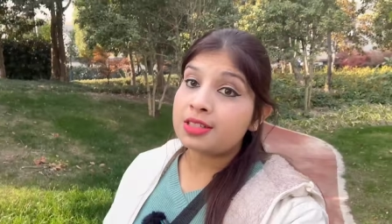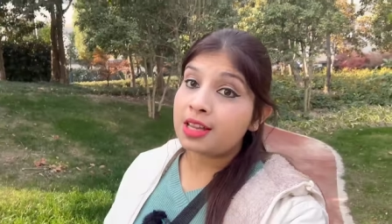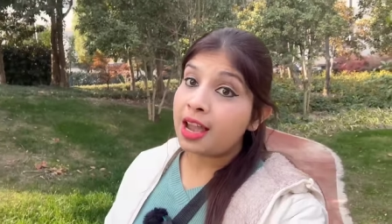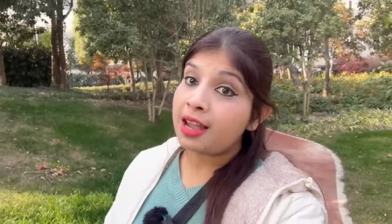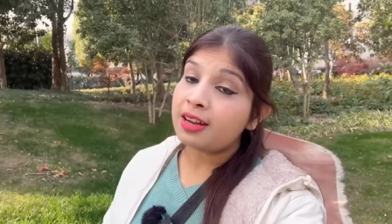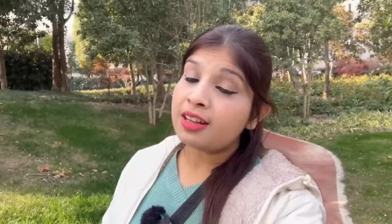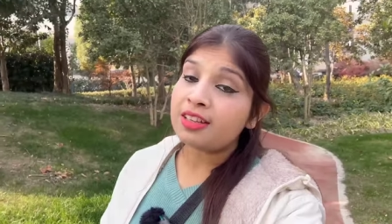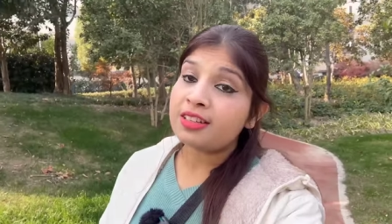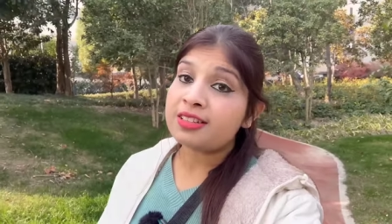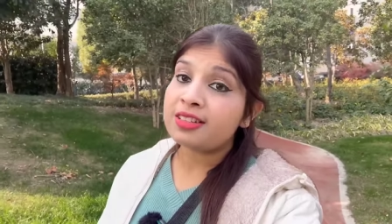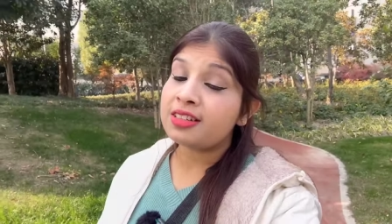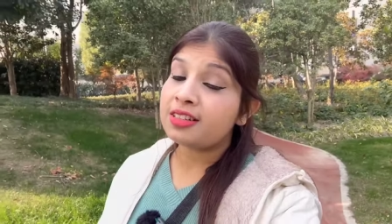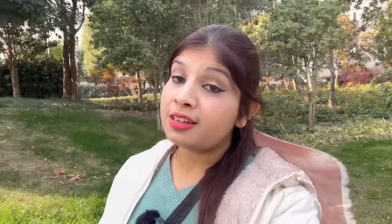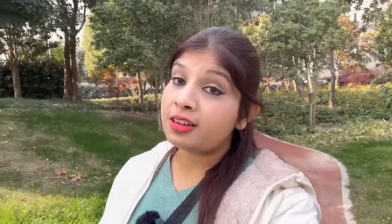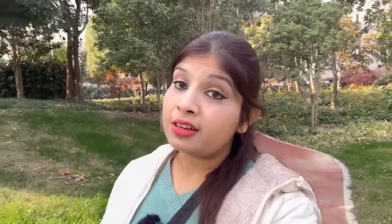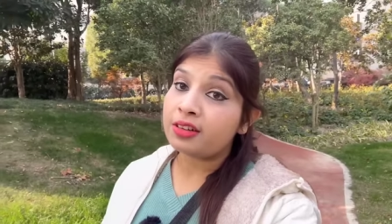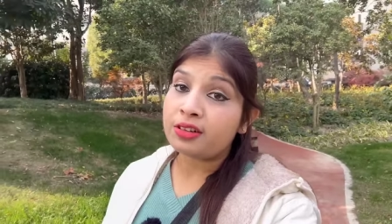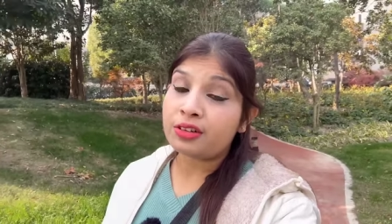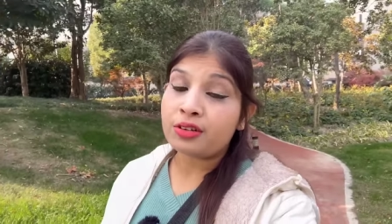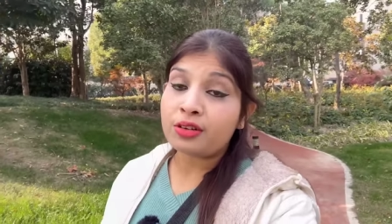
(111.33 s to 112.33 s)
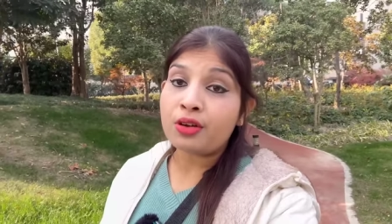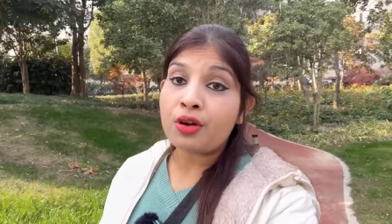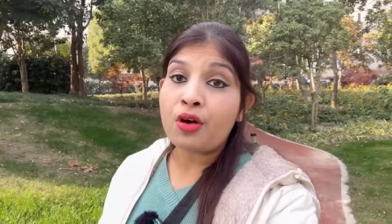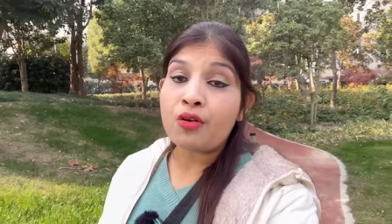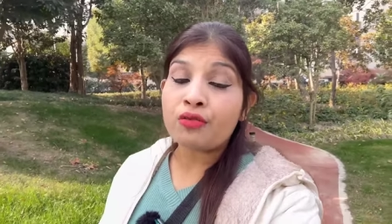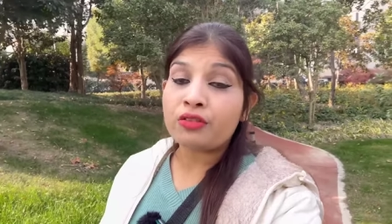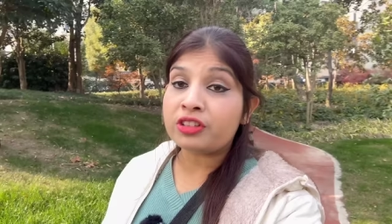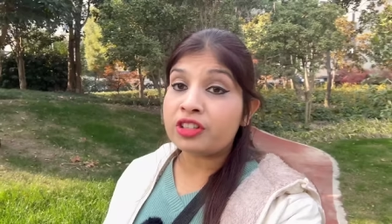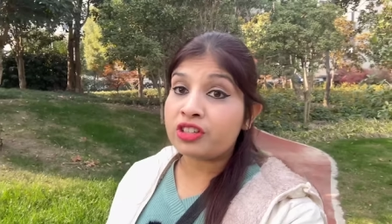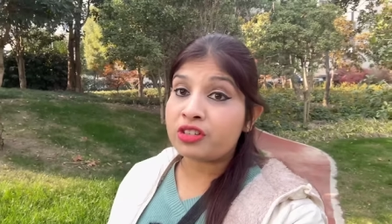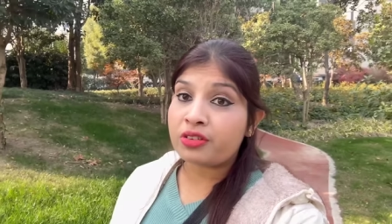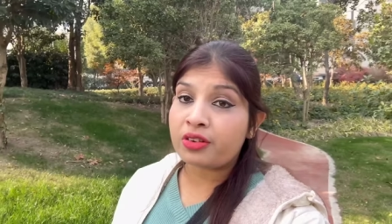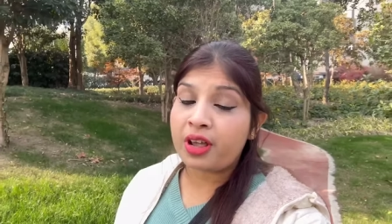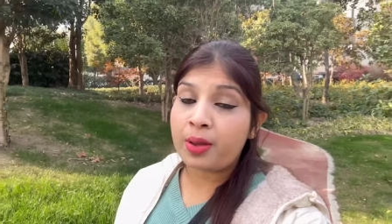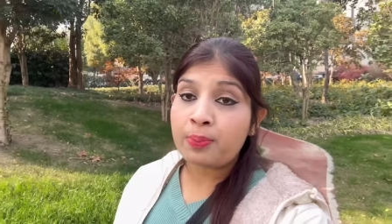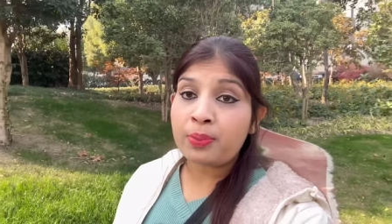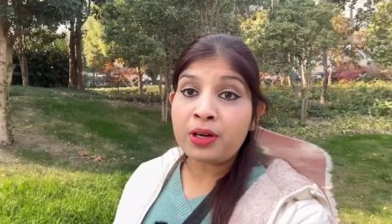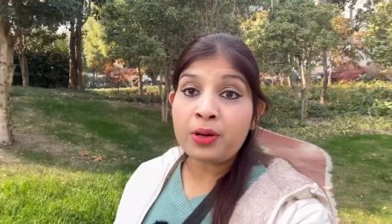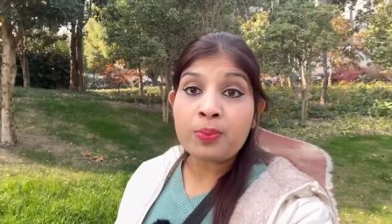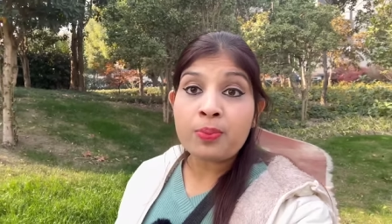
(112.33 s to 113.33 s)
China is a country of its
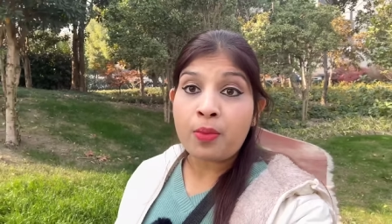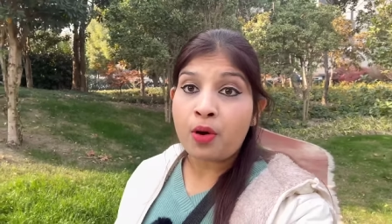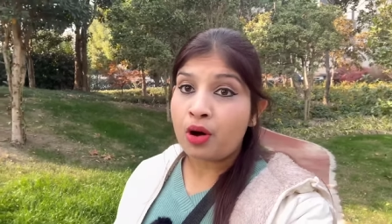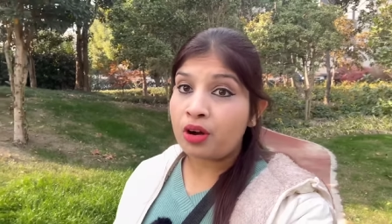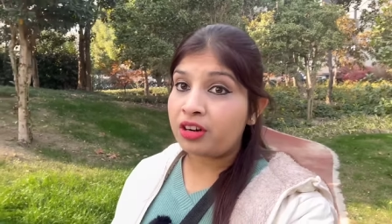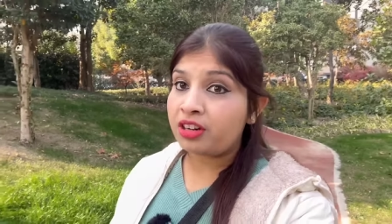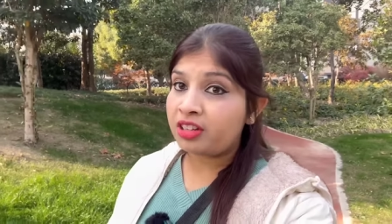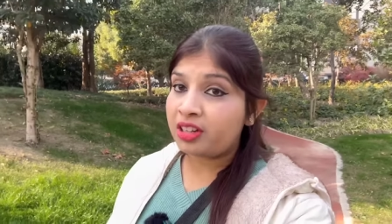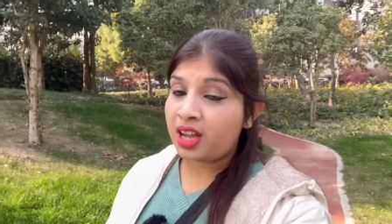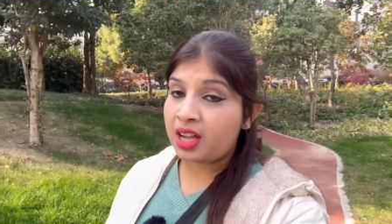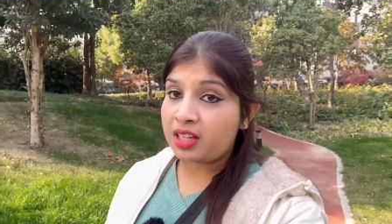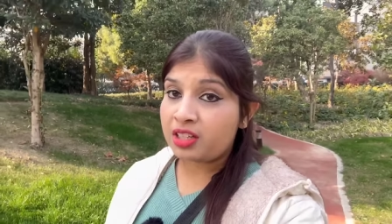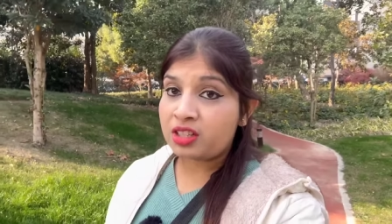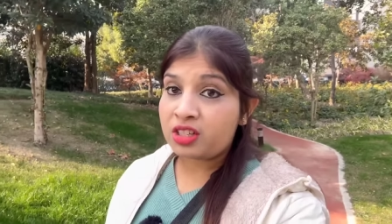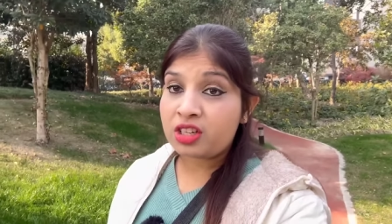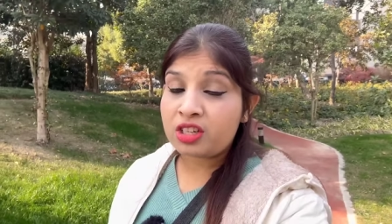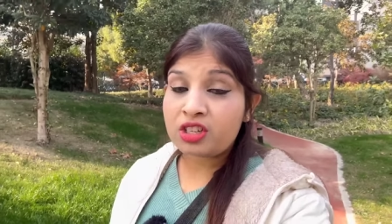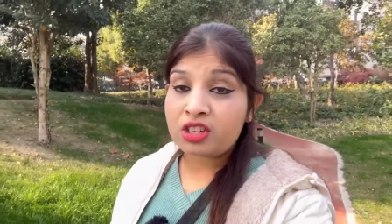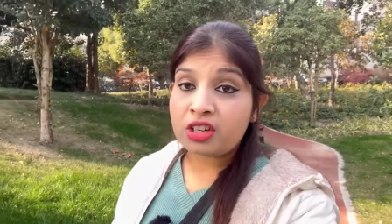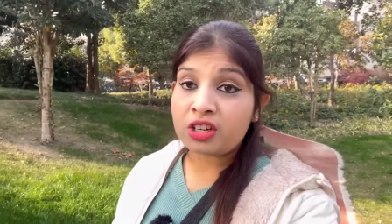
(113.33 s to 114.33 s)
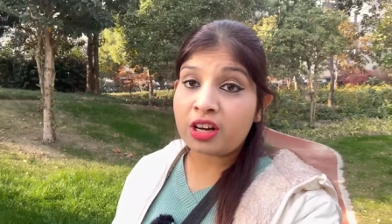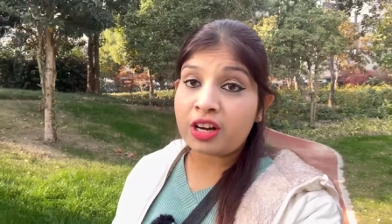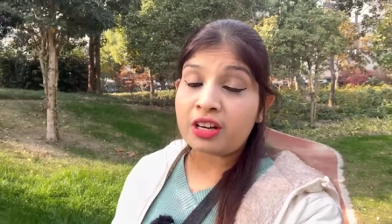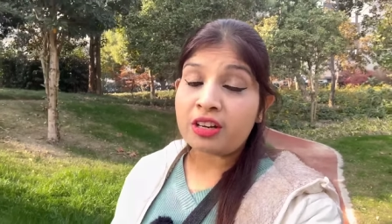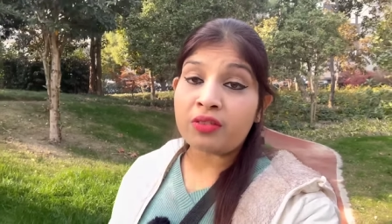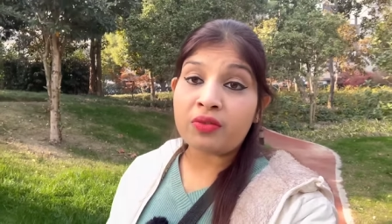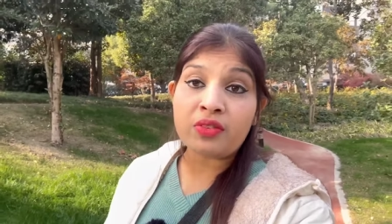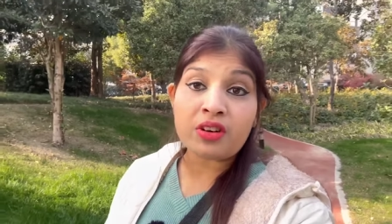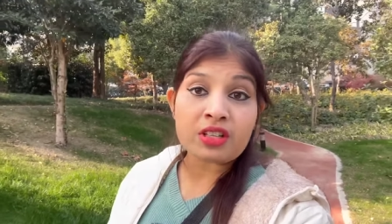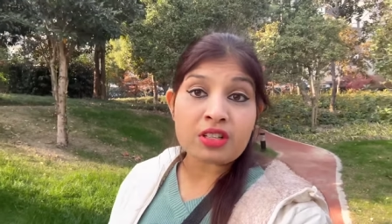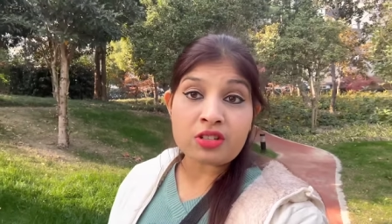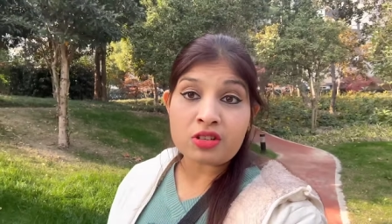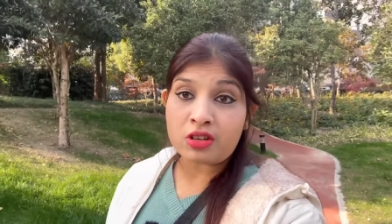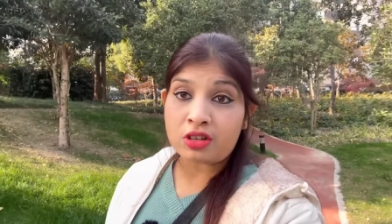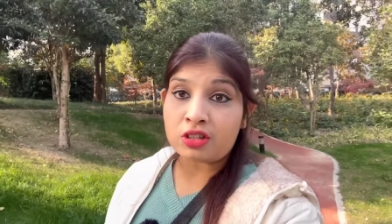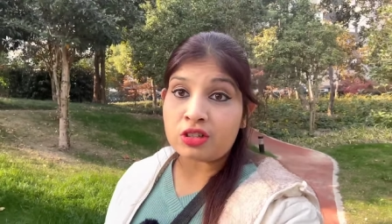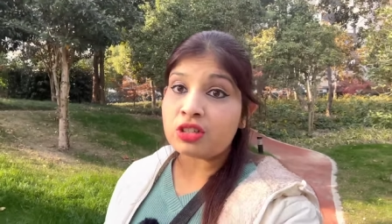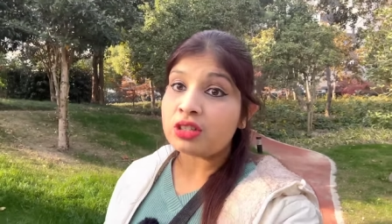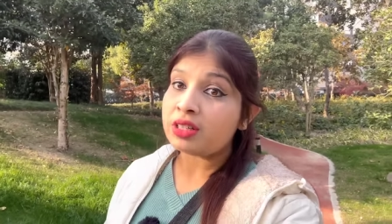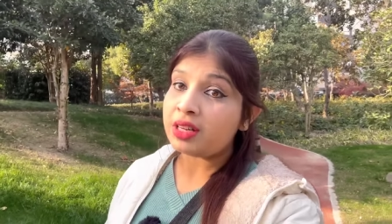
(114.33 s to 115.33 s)
rapid modernization and
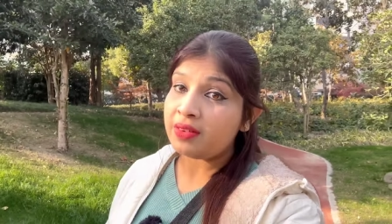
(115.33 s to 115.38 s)
infrastructure